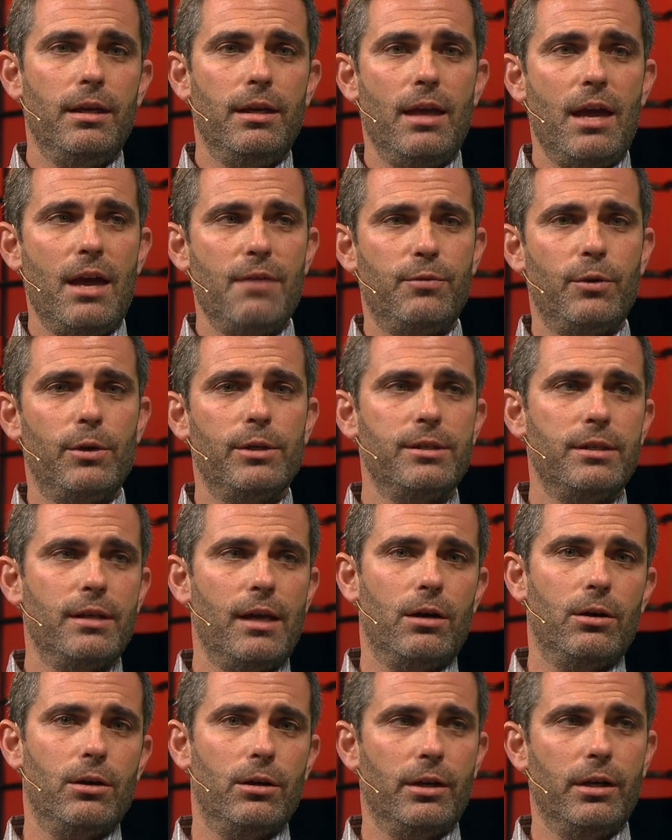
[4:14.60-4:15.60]
efforts
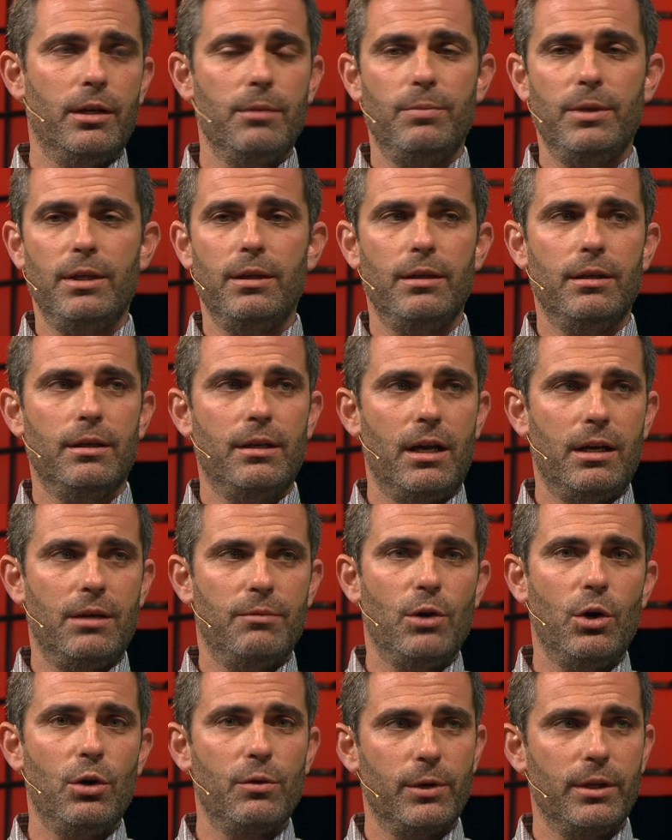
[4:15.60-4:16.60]
that are going to be kind
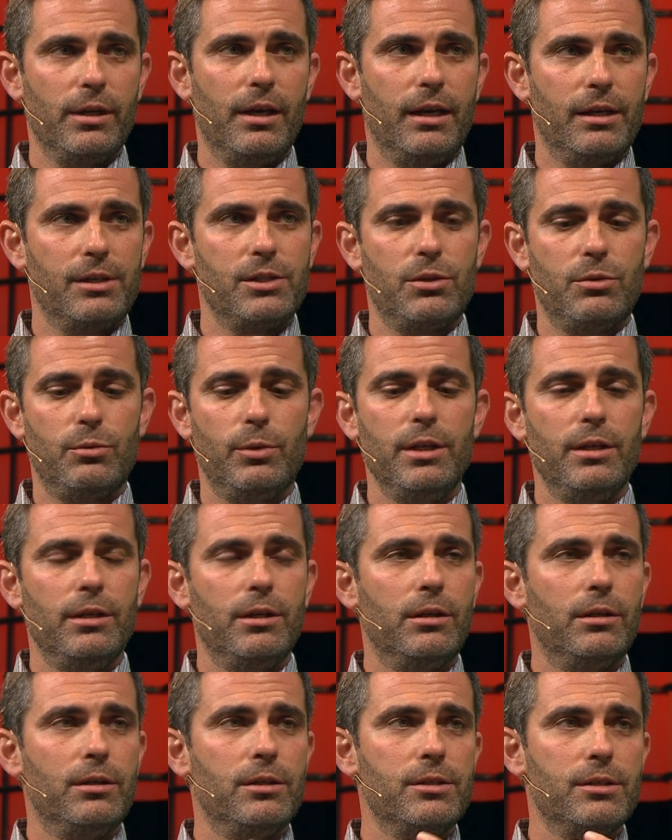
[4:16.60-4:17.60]
of over the next 3
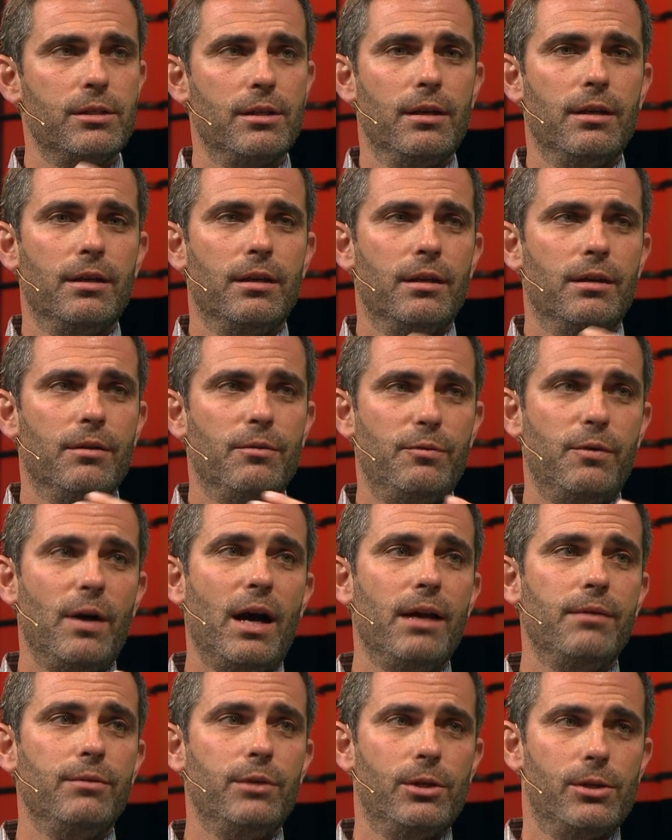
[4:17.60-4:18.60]
years,
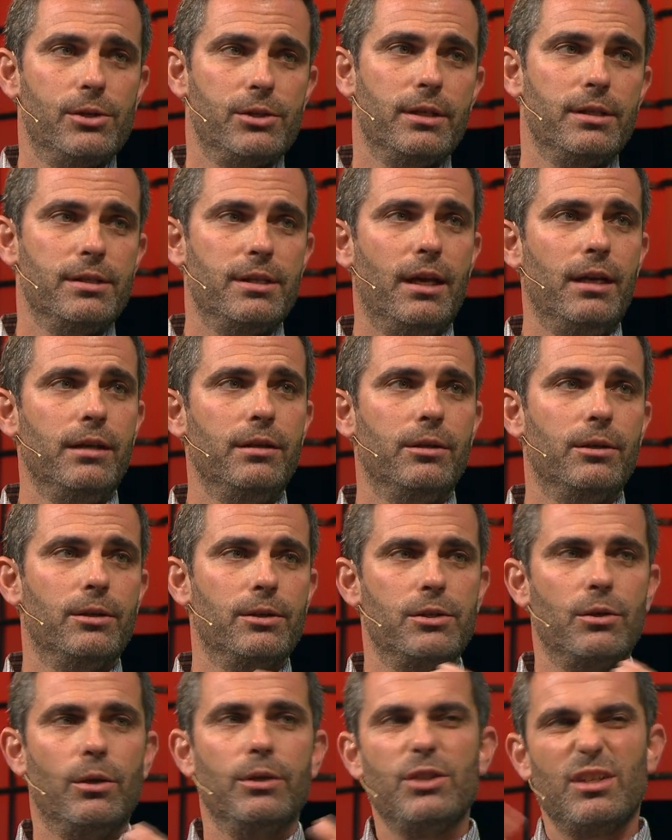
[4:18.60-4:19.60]
5 years, and 10
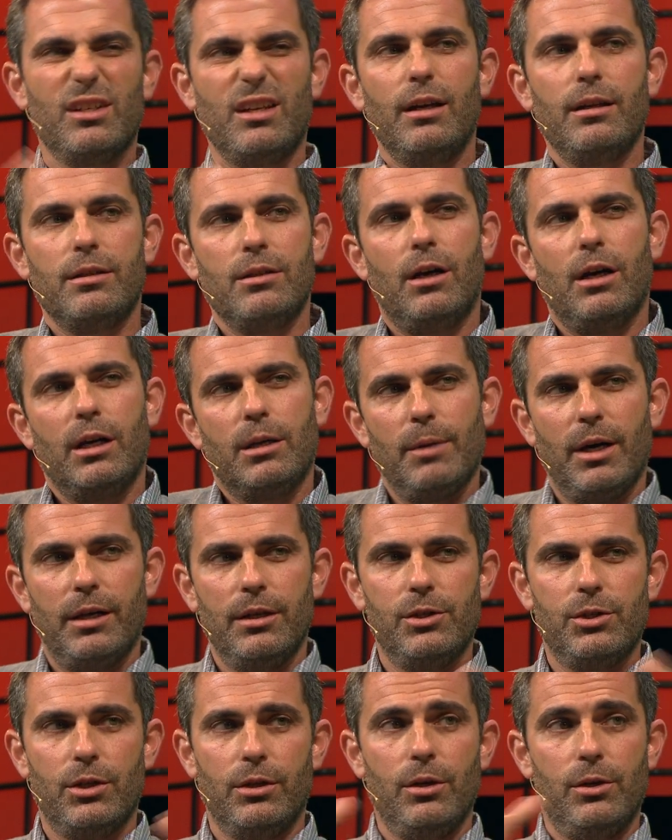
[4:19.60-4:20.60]
years. So I'll just kind of talk about
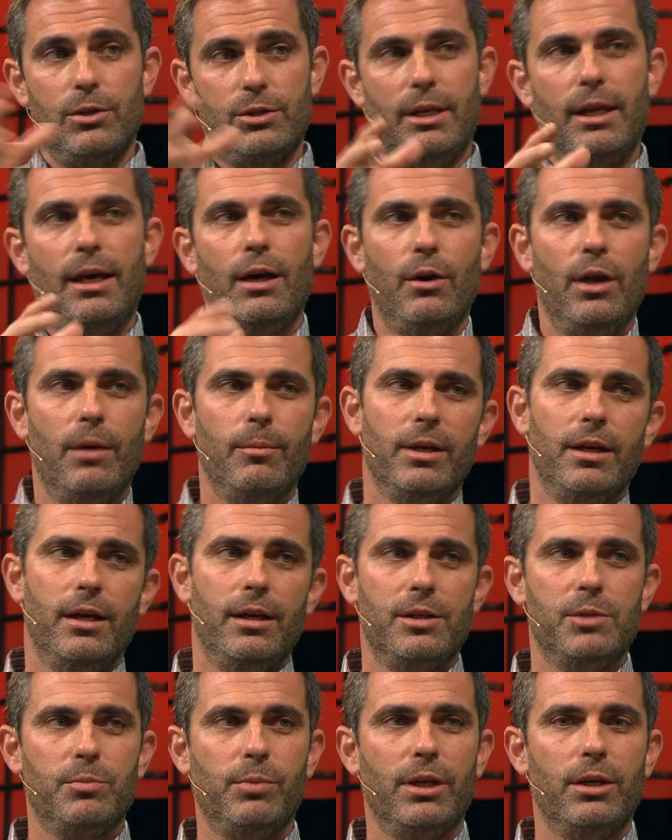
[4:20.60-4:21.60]
each of those and how M&A
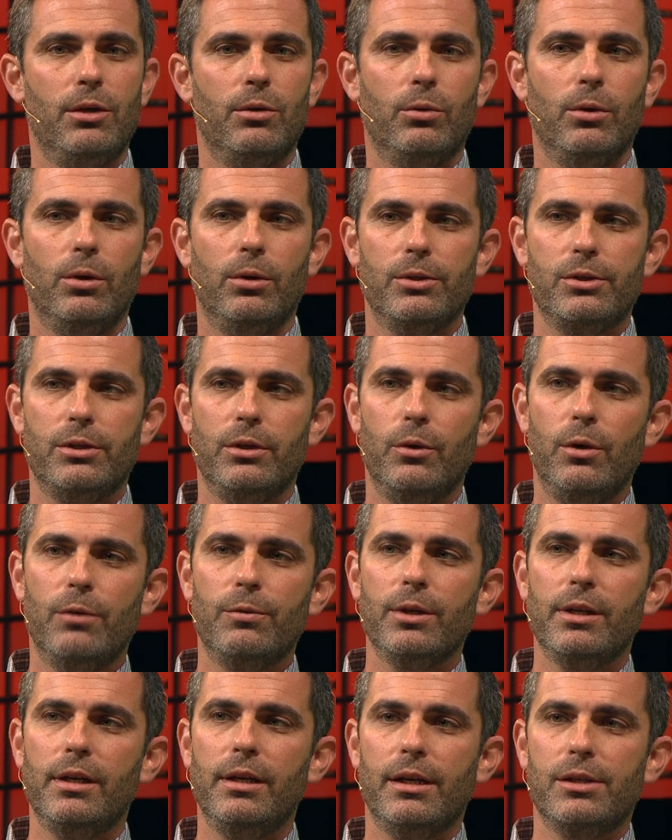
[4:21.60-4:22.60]
has played a role. So
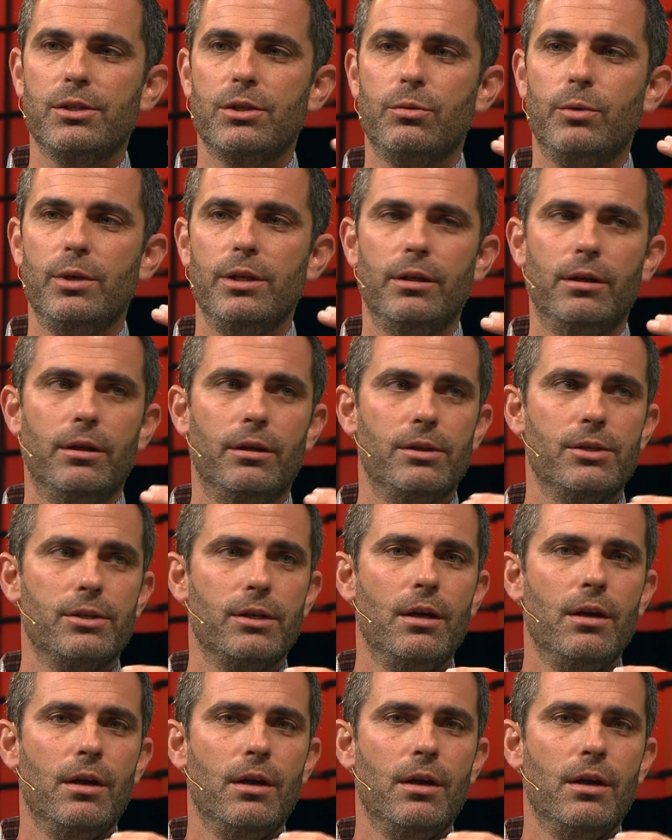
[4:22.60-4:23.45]
over the next 3 years,